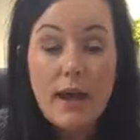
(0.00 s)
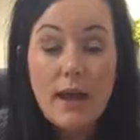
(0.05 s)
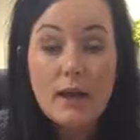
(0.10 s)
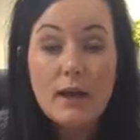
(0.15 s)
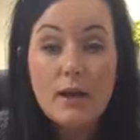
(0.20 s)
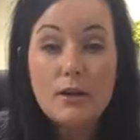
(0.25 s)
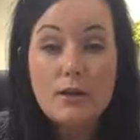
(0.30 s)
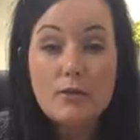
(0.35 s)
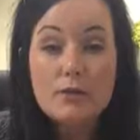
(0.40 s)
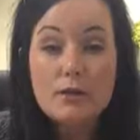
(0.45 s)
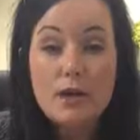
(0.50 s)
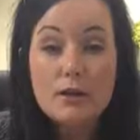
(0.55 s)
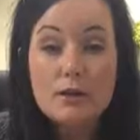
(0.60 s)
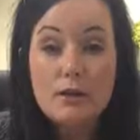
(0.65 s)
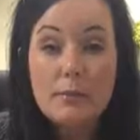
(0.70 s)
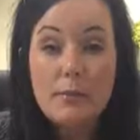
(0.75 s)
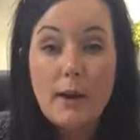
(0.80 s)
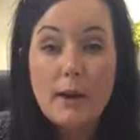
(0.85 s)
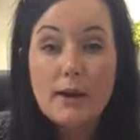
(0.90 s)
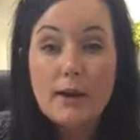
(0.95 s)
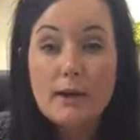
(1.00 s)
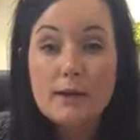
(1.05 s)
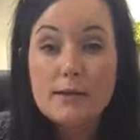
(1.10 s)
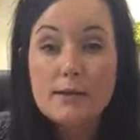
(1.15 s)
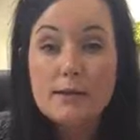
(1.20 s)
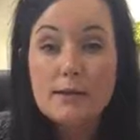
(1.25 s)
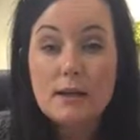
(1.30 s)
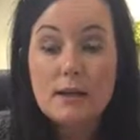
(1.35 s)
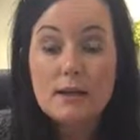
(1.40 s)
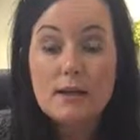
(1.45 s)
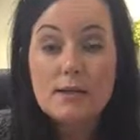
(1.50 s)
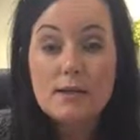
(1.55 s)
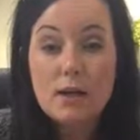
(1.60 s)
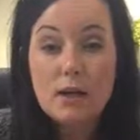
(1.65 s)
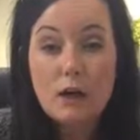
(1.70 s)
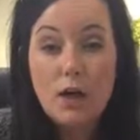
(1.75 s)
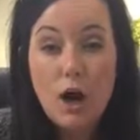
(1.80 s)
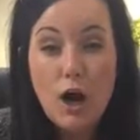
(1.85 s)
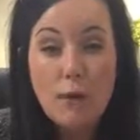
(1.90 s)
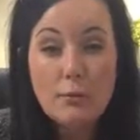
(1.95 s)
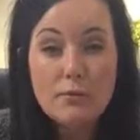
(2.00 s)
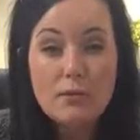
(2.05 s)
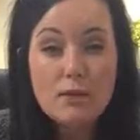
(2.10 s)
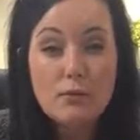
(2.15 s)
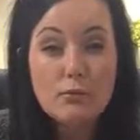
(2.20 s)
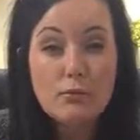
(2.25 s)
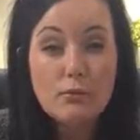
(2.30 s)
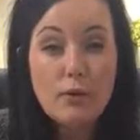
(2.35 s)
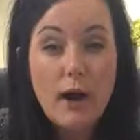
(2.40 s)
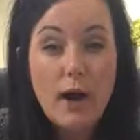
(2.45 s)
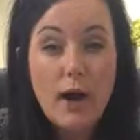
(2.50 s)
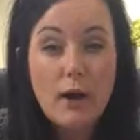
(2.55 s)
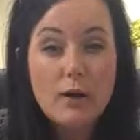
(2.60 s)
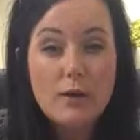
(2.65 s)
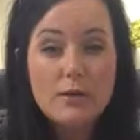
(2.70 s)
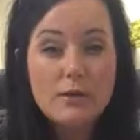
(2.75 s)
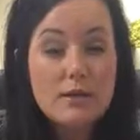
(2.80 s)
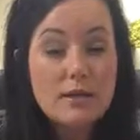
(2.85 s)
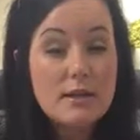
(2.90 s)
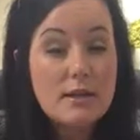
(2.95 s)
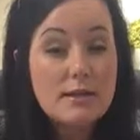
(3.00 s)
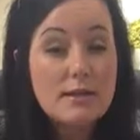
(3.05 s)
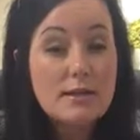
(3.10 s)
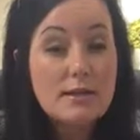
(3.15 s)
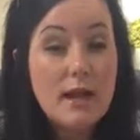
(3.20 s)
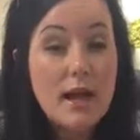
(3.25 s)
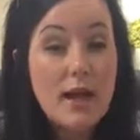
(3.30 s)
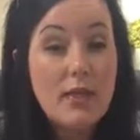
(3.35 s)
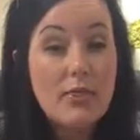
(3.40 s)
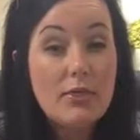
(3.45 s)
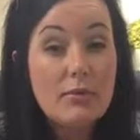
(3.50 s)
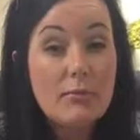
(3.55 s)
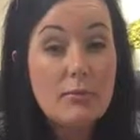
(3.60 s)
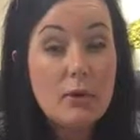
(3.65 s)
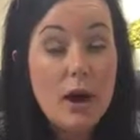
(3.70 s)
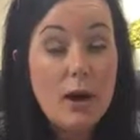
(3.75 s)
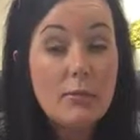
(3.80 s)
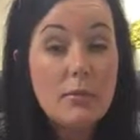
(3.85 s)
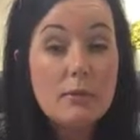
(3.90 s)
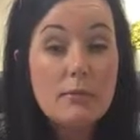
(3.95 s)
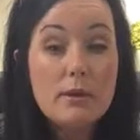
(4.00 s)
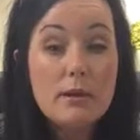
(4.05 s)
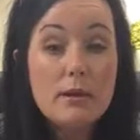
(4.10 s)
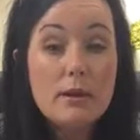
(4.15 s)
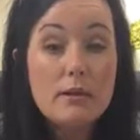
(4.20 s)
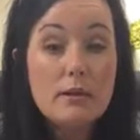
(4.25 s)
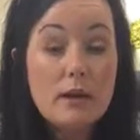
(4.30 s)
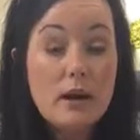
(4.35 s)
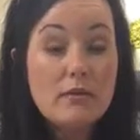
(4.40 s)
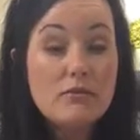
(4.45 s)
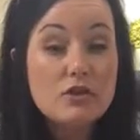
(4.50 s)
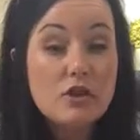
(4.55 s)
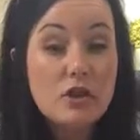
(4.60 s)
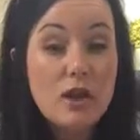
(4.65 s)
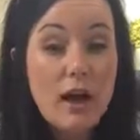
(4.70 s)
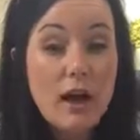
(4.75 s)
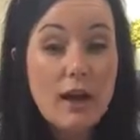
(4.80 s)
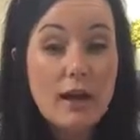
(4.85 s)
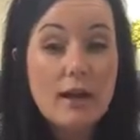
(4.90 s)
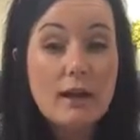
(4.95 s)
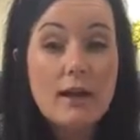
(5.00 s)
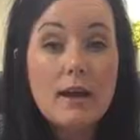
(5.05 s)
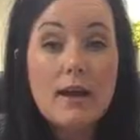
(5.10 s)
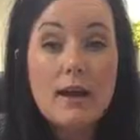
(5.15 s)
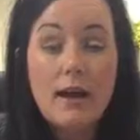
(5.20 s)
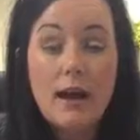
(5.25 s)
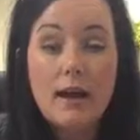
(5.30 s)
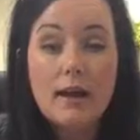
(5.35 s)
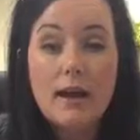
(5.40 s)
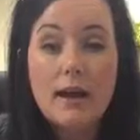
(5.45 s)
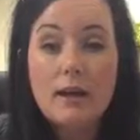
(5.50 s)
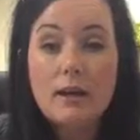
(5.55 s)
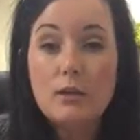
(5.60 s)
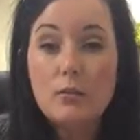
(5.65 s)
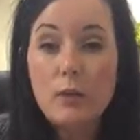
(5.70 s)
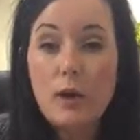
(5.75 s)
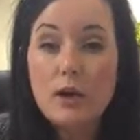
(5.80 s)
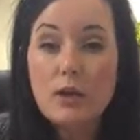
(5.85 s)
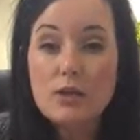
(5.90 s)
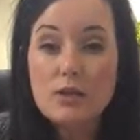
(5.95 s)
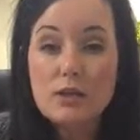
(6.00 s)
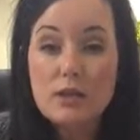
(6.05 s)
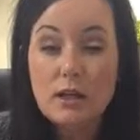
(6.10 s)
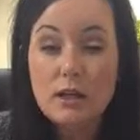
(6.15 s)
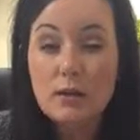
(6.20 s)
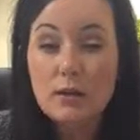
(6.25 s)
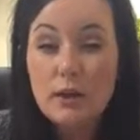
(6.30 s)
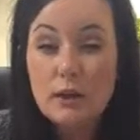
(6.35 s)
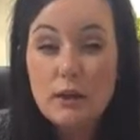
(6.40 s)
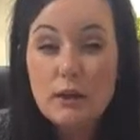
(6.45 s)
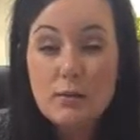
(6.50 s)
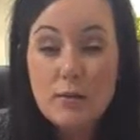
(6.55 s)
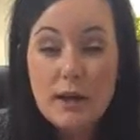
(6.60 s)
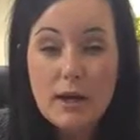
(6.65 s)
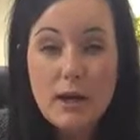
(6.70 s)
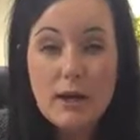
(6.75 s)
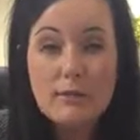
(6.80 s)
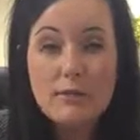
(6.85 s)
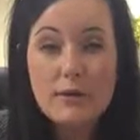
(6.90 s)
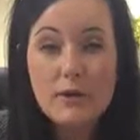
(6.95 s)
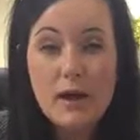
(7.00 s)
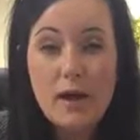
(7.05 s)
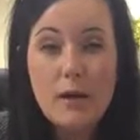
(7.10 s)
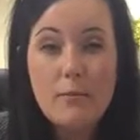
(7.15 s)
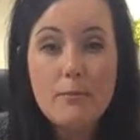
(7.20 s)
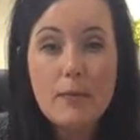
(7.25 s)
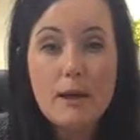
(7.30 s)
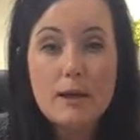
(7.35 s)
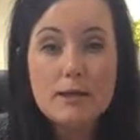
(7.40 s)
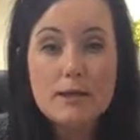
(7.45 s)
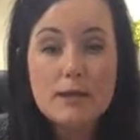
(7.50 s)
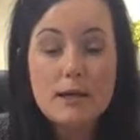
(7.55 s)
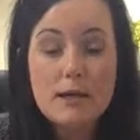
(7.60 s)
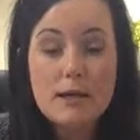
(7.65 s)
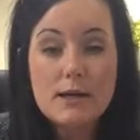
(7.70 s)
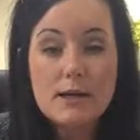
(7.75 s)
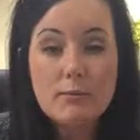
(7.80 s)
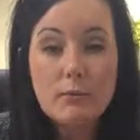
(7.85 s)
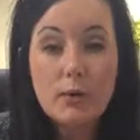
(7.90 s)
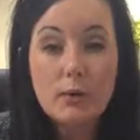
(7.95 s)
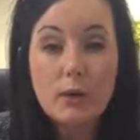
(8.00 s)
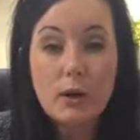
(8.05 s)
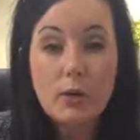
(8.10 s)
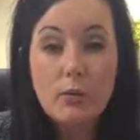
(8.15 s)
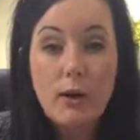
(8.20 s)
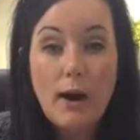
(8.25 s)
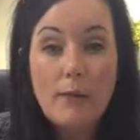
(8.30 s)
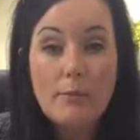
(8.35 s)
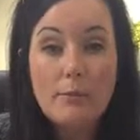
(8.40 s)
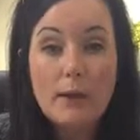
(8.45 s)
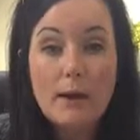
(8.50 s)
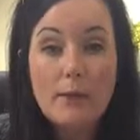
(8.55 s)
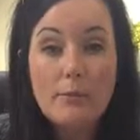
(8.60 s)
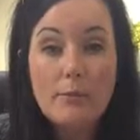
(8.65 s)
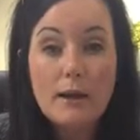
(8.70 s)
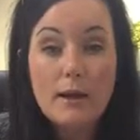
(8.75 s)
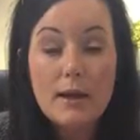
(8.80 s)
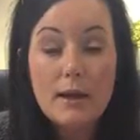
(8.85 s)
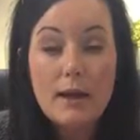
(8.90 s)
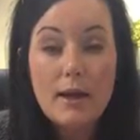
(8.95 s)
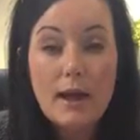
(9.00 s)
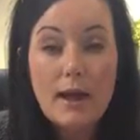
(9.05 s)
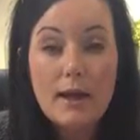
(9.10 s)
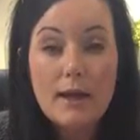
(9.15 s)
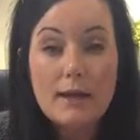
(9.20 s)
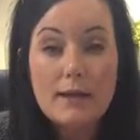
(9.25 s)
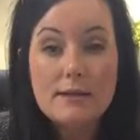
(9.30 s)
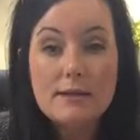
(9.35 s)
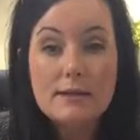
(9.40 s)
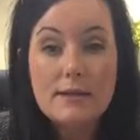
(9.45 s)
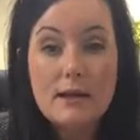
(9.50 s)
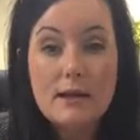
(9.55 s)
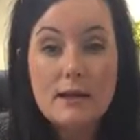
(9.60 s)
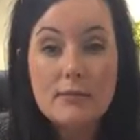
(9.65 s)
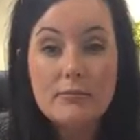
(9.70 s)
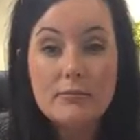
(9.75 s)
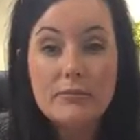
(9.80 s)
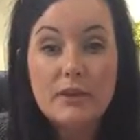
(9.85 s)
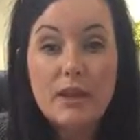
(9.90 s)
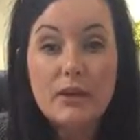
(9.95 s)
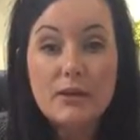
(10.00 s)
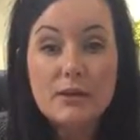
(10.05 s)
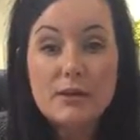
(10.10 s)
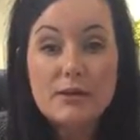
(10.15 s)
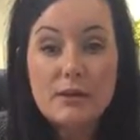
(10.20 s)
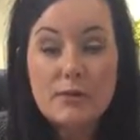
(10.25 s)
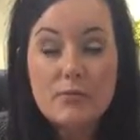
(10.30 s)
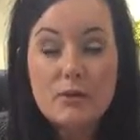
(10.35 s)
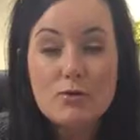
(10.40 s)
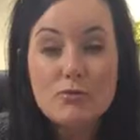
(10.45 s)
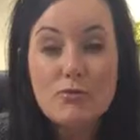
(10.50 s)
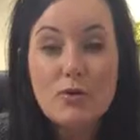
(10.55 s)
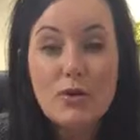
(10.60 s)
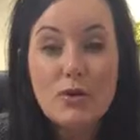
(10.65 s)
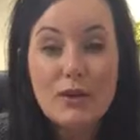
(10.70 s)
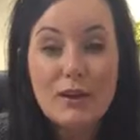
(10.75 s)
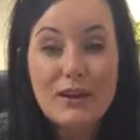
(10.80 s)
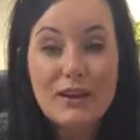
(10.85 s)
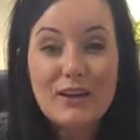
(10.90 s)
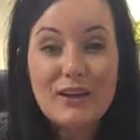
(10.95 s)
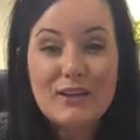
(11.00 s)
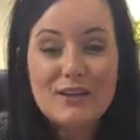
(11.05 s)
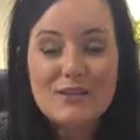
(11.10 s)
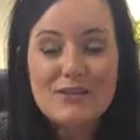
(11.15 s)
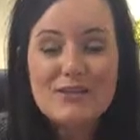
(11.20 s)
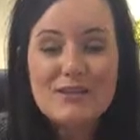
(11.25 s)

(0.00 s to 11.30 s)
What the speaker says: And I know Dr. Becking is going to start comps around the 10th probably of July, and I can wait just a little bit after that, but we want to wrap up and get your summer rolling here.